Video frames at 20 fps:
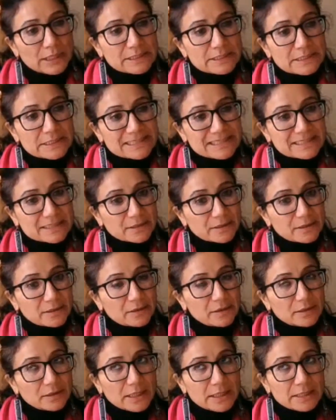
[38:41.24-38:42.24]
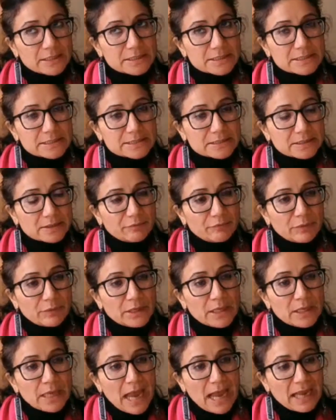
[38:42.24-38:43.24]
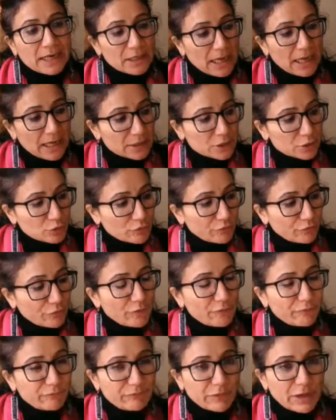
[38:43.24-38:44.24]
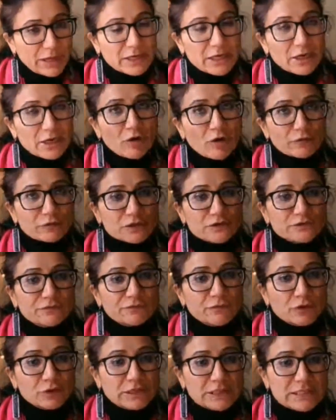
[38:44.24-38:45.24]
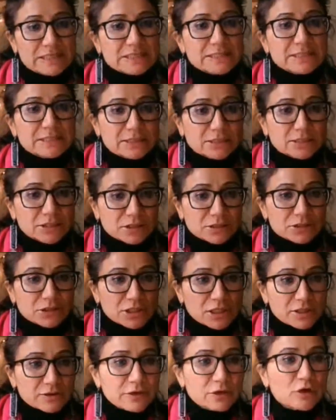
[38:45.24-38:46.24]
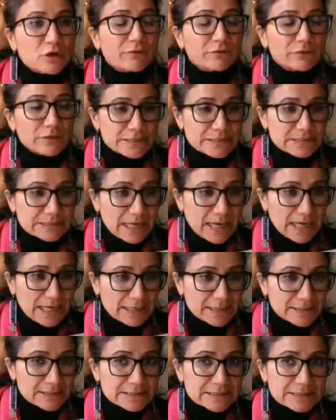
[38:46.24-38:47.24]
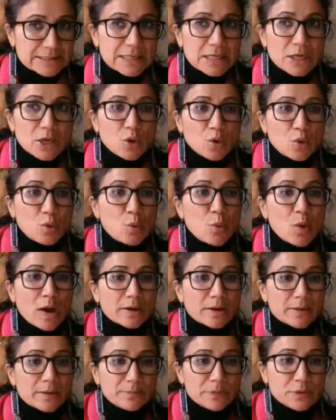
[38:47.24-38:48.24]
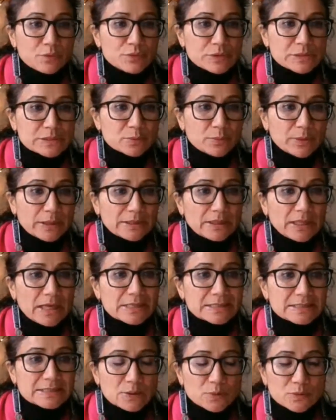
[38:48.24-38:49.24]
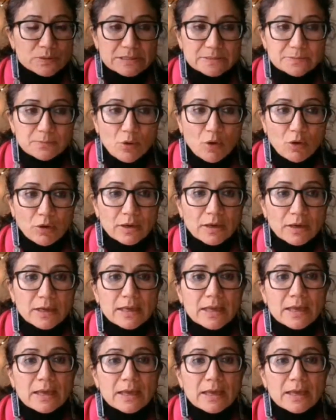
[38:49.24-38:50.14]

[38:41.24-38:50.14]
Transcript: it is the it is uh, and and you know for very often for these children of these kinds who are abused when they are so small